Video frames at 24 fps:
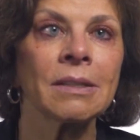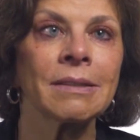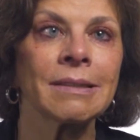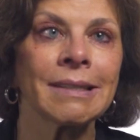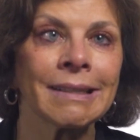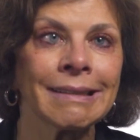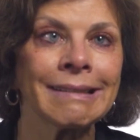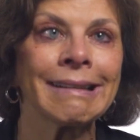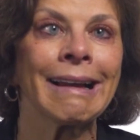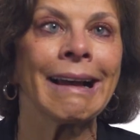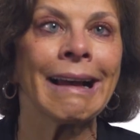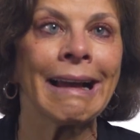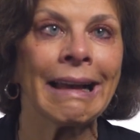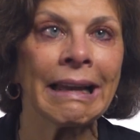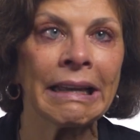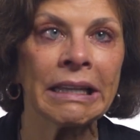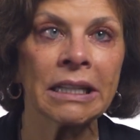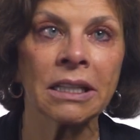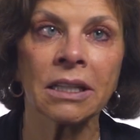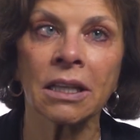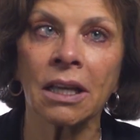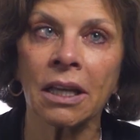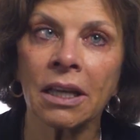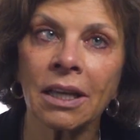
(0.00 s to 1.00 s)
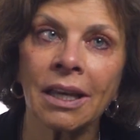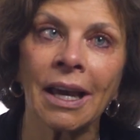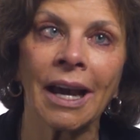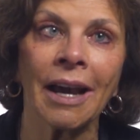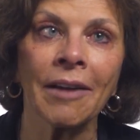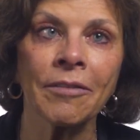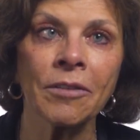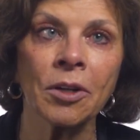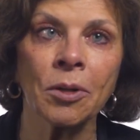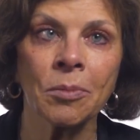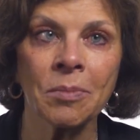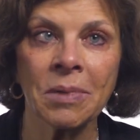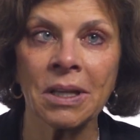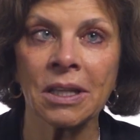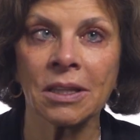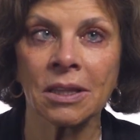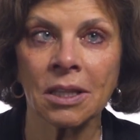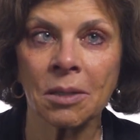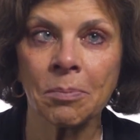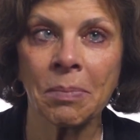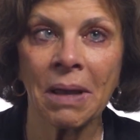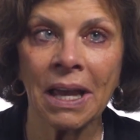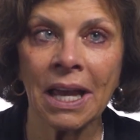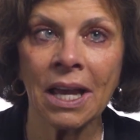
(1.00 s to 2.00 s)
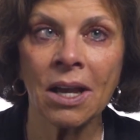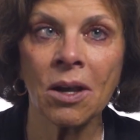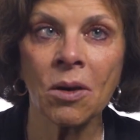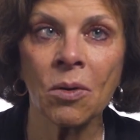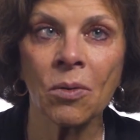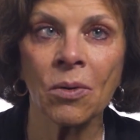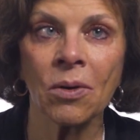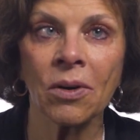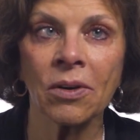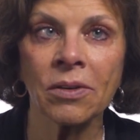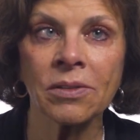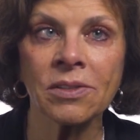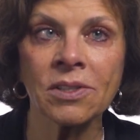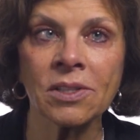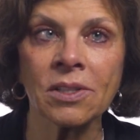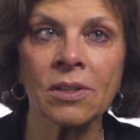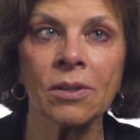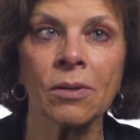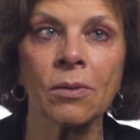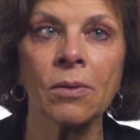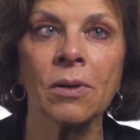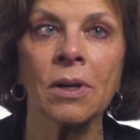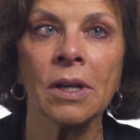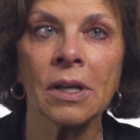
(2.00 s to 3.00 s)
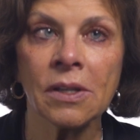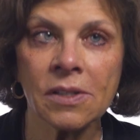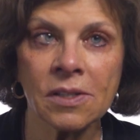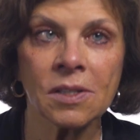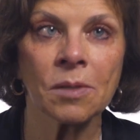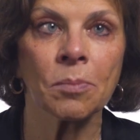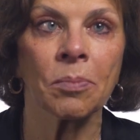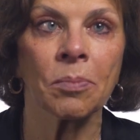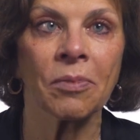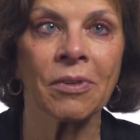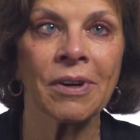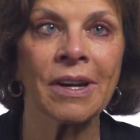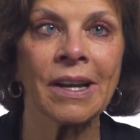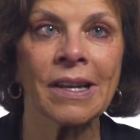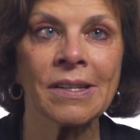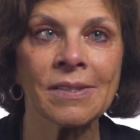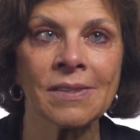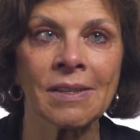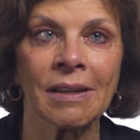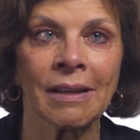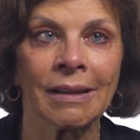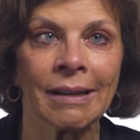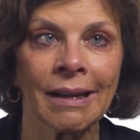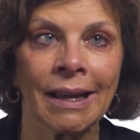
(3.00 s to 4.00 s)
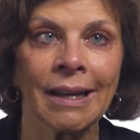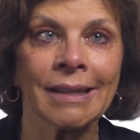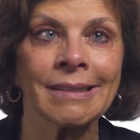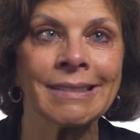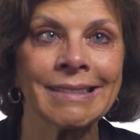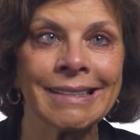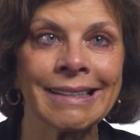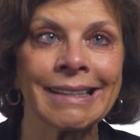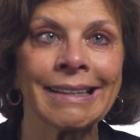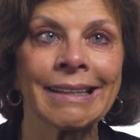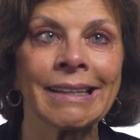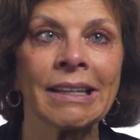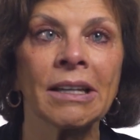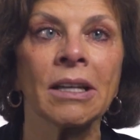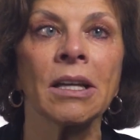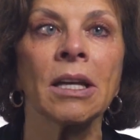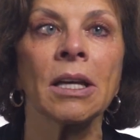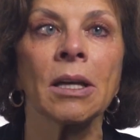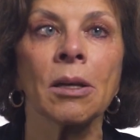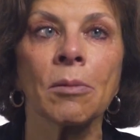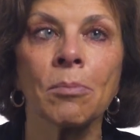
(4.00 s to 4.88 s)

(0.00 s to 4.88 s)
Denying government the power to suppress an idea